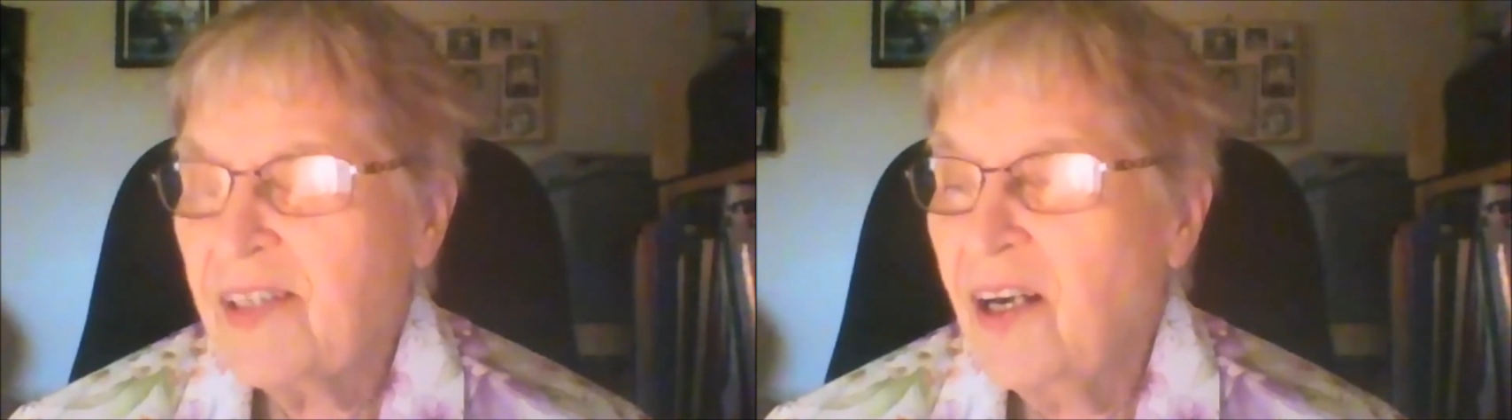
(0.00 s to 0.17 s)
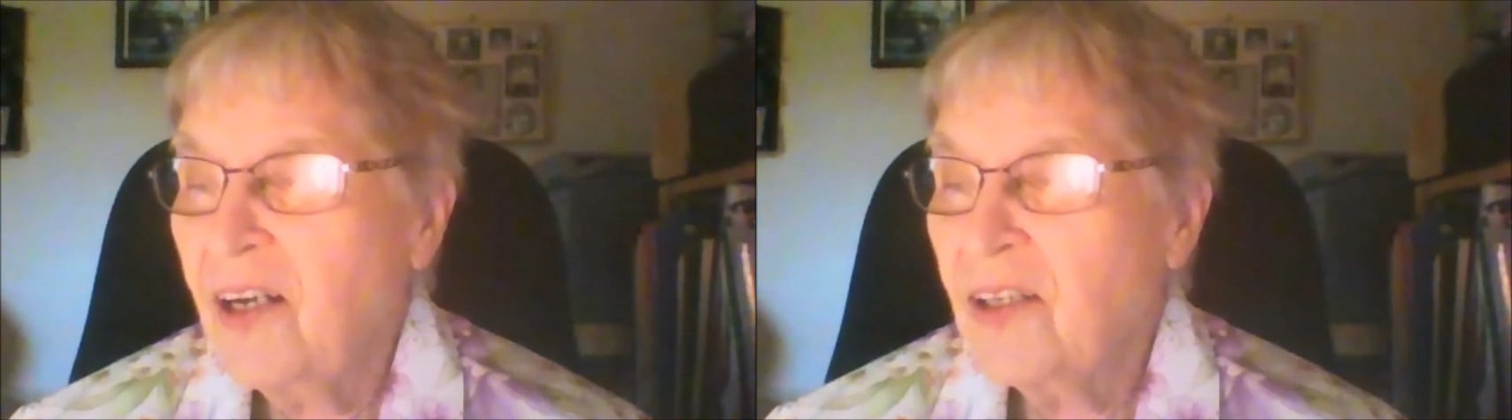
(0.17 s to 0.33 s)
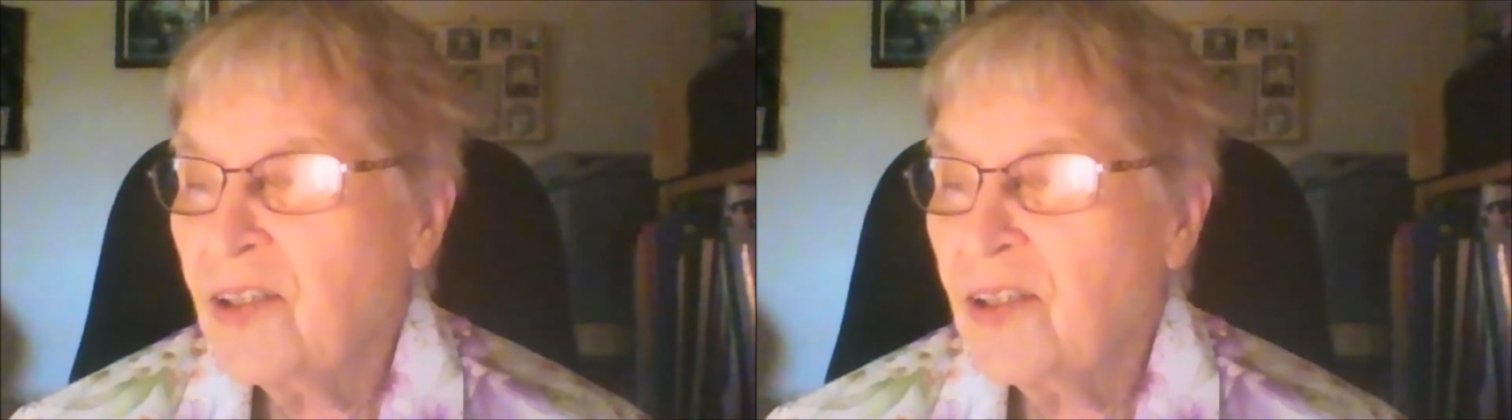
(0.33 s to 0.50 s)

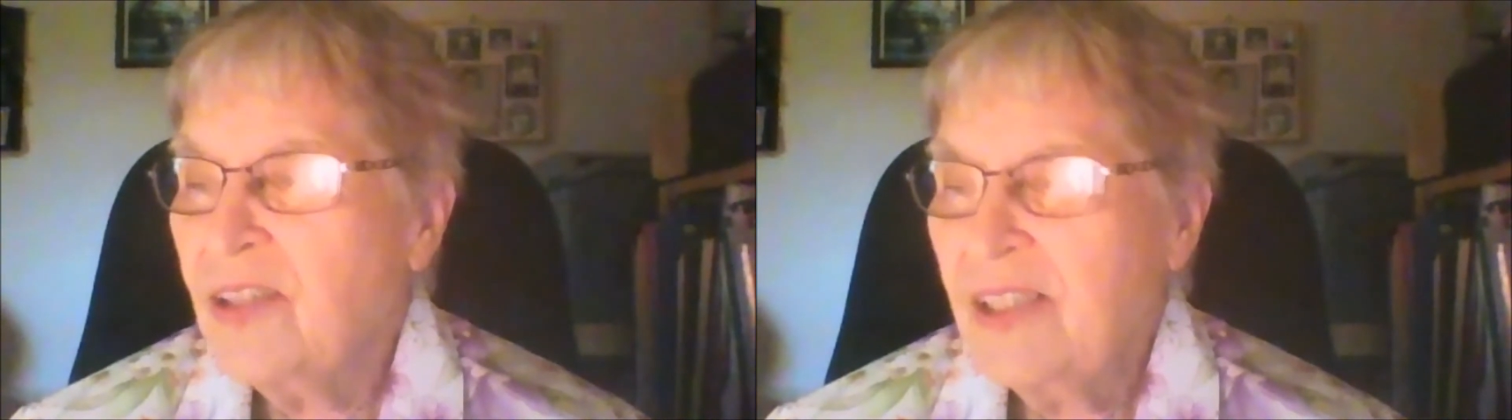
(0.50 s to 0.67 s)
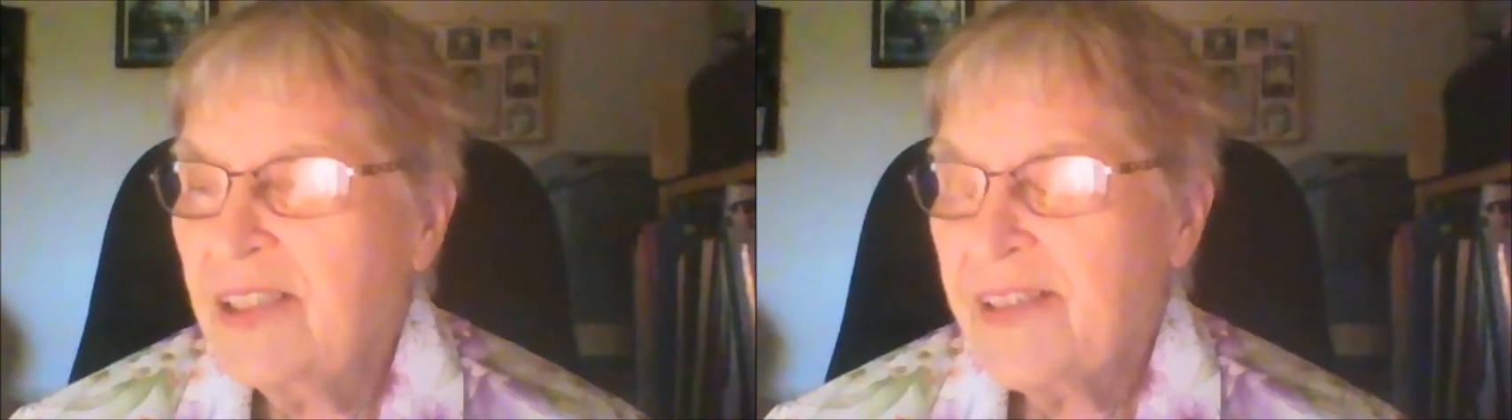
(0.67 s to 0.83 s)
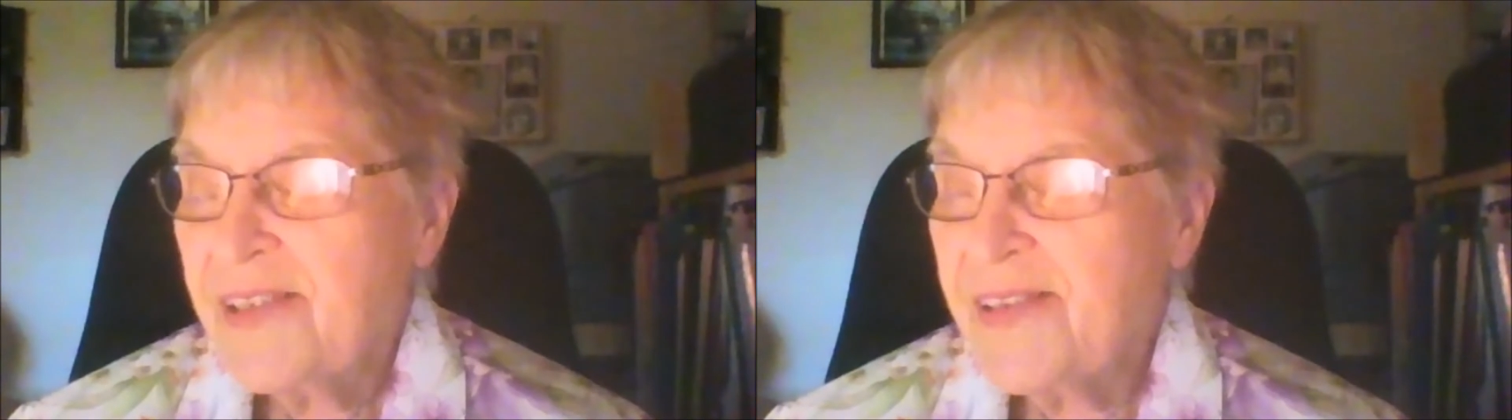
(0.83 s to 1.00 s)
color,
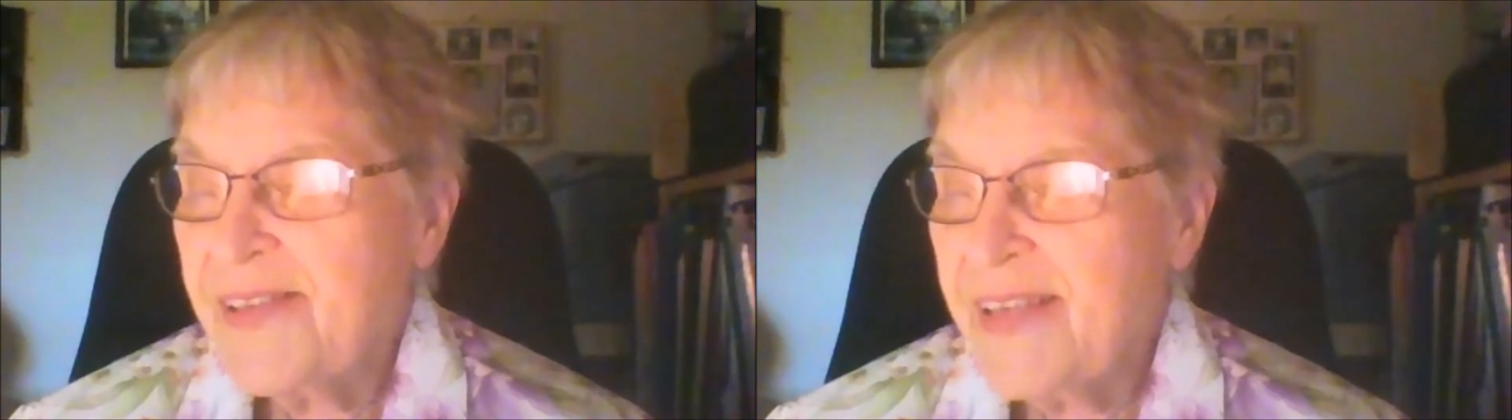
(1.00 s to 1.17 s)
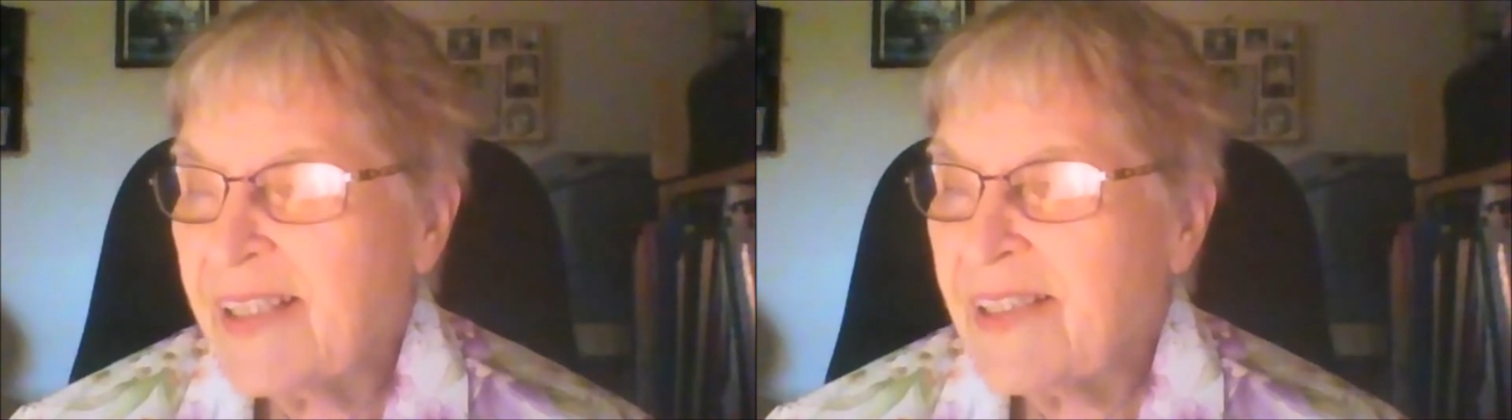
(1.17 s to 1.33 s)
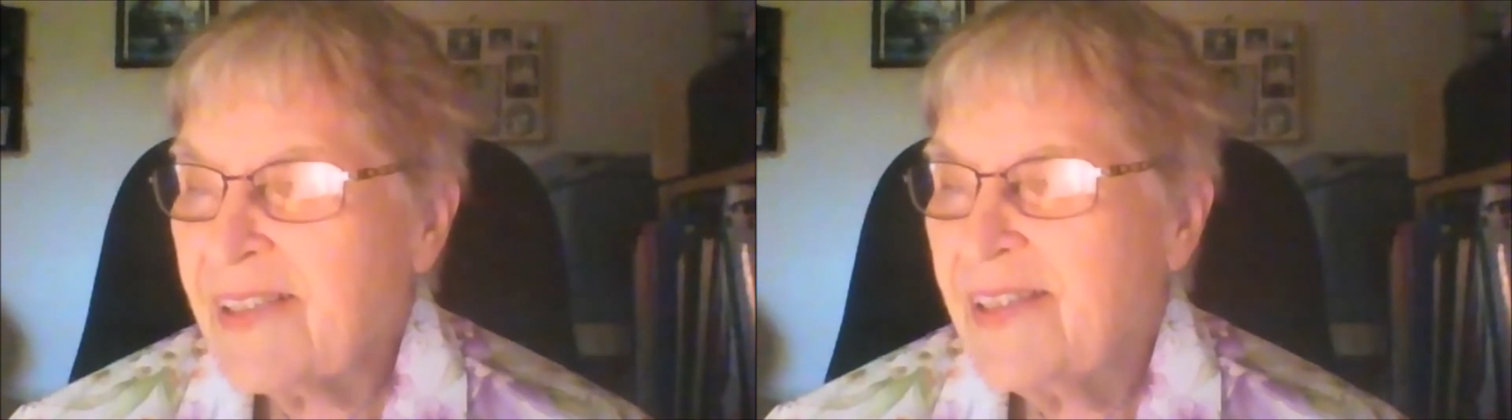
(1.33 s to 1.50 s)

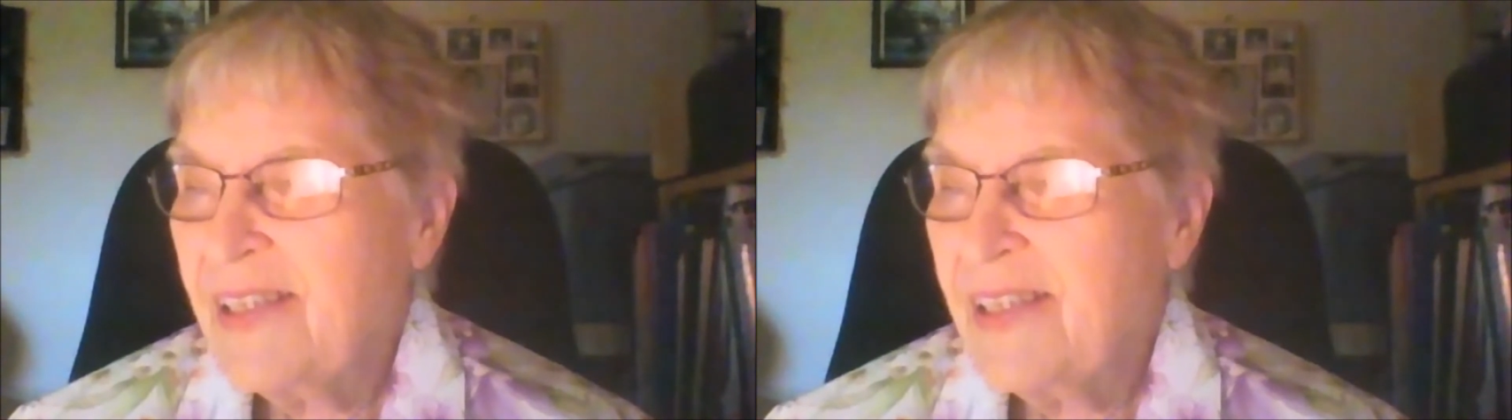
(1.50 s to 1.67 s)
sex,